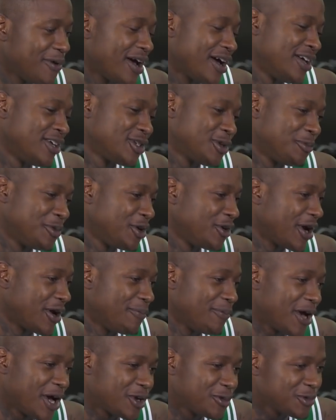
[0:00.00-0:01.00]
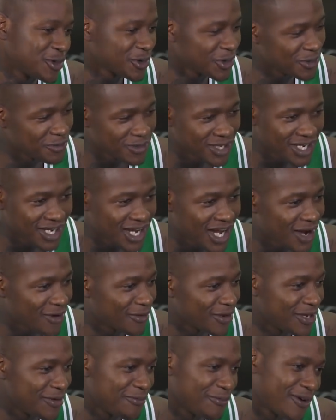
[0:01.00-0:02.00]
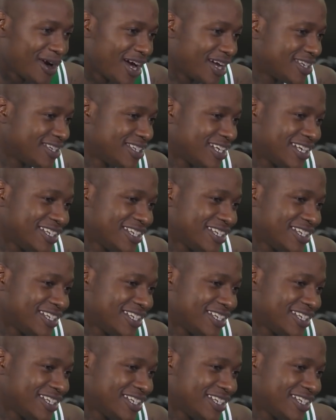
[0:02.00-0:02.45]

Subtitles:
It's gonna be great battle between me and Kyrie in practice.